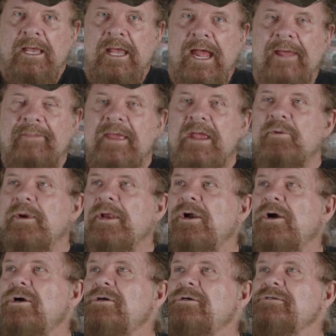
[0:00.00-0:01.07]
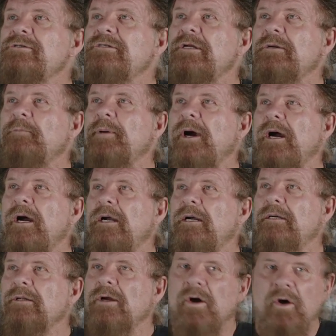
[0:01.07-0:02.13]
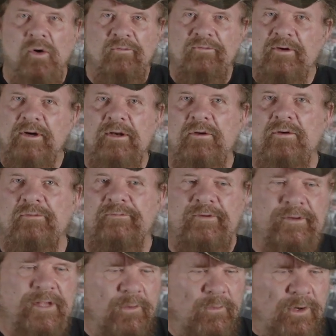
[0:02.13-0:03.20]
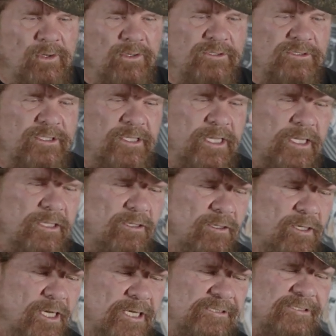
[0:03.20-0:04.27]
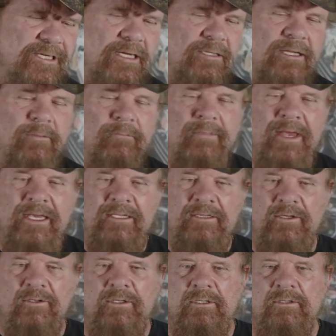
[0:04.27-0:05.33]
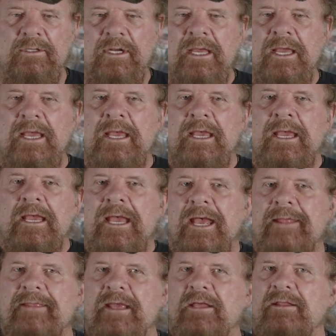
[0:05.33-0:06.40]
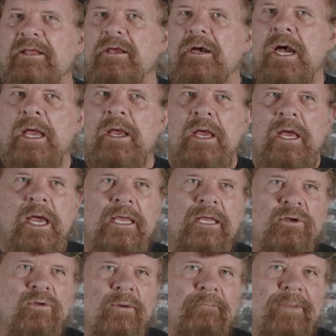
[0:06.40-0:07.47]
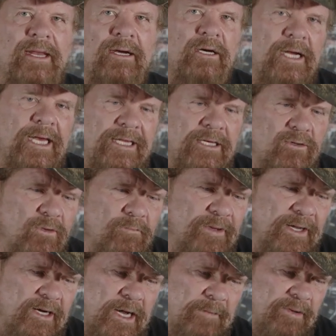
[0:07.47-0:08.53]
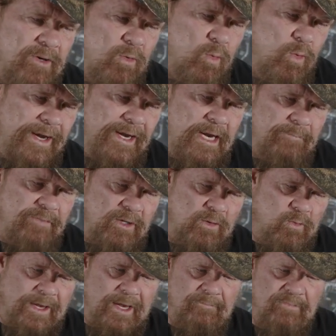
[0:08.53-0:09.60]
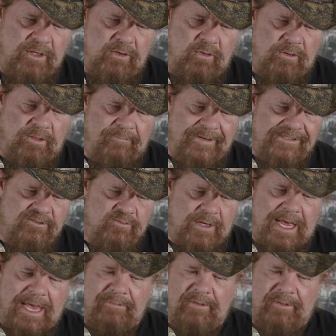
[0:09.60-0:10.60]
And they rehearse their part over and over. They rehearse it, they get their lines down, they make it their own, and they think, I can do it better, I can do it better. I'm gonna wait, I'm gonna do the best one.